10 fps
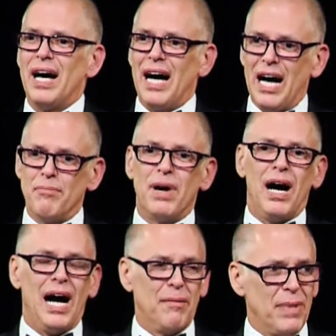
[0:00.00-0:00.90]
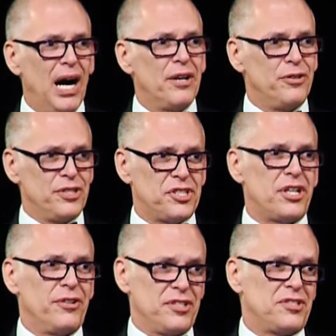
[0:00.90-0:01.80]
I'm, I'm honored to share
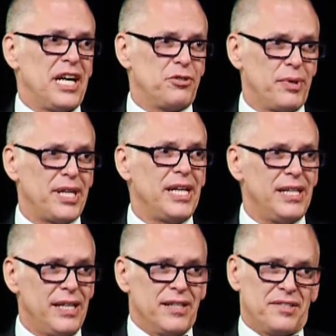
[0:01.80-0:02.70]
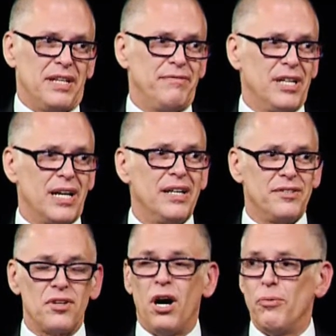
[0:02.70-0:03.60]
the stage with Edie this evening, and as
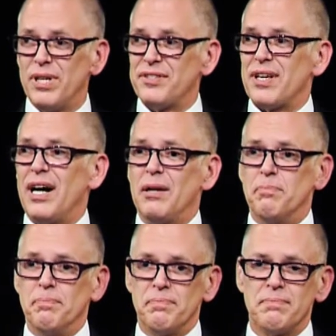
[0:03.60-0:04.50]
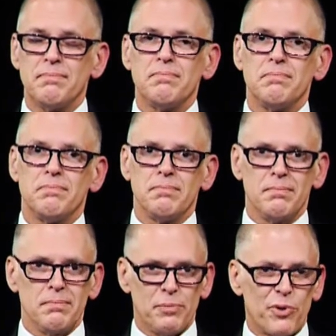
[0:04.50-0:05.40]
always, I'm
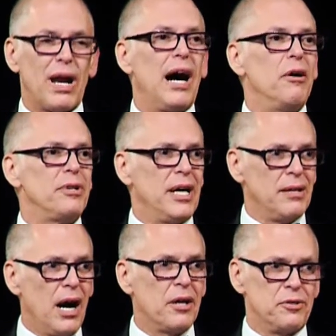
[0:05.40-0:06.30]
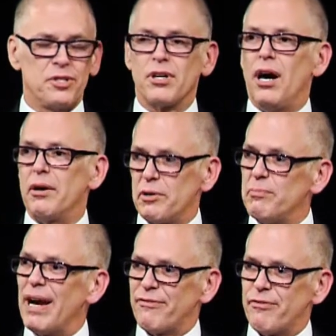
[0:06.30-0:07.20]
proud and honored to call her
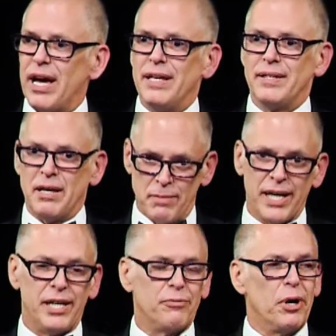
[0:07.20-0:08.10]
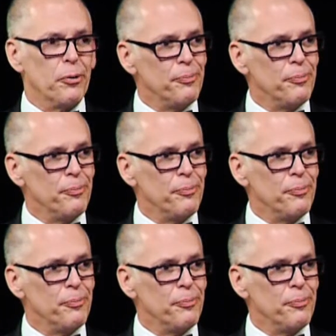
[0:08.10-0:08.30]
my friend and my hero.